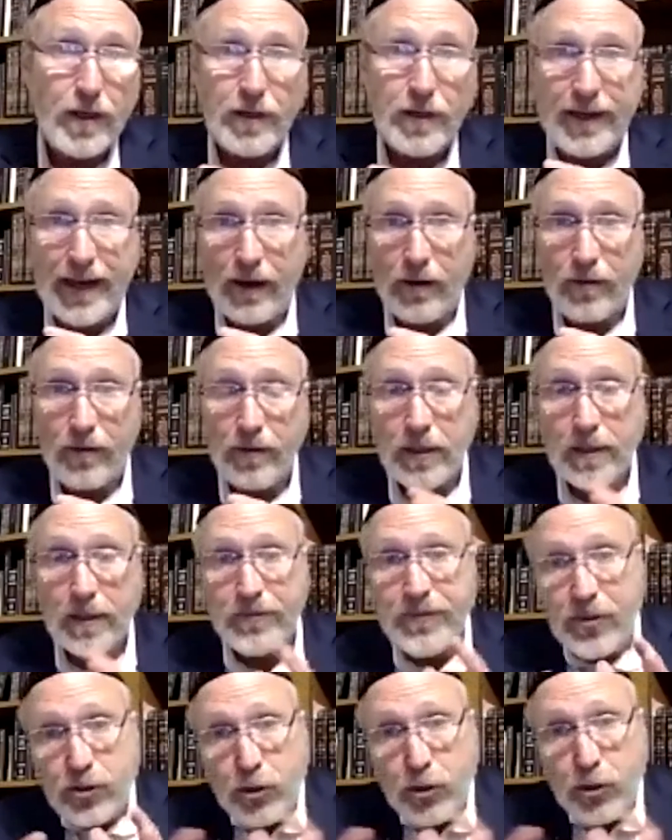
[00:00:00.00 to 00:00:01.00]
Now,
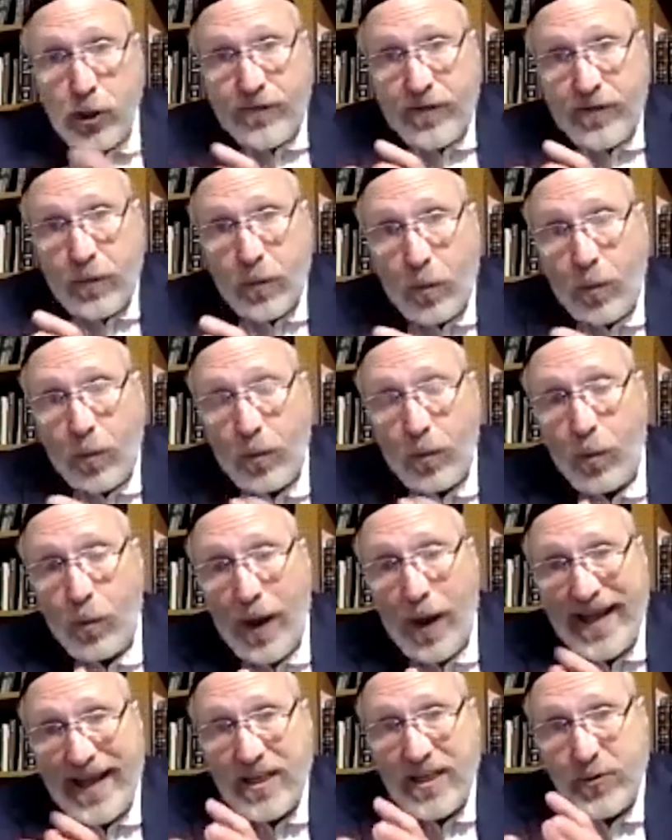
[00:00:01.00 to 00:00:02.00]
there's two different
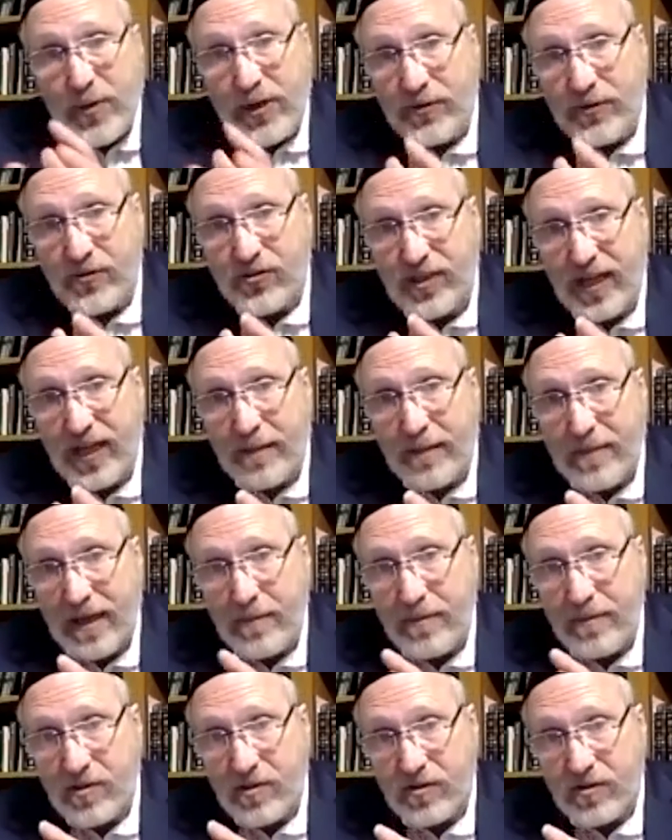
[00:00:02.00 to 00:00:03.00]
ways we understand maybe
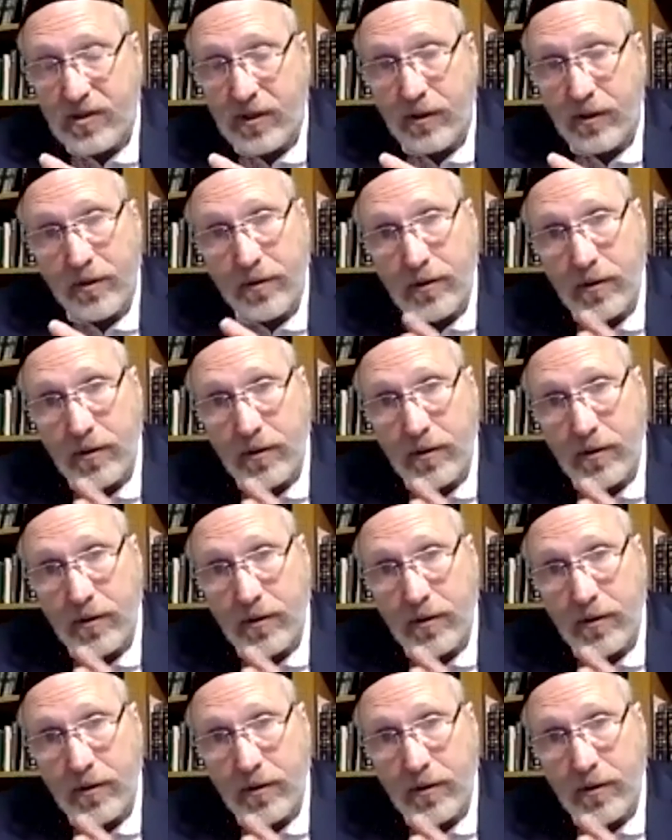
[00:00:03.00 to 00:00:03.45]
he's a sinner.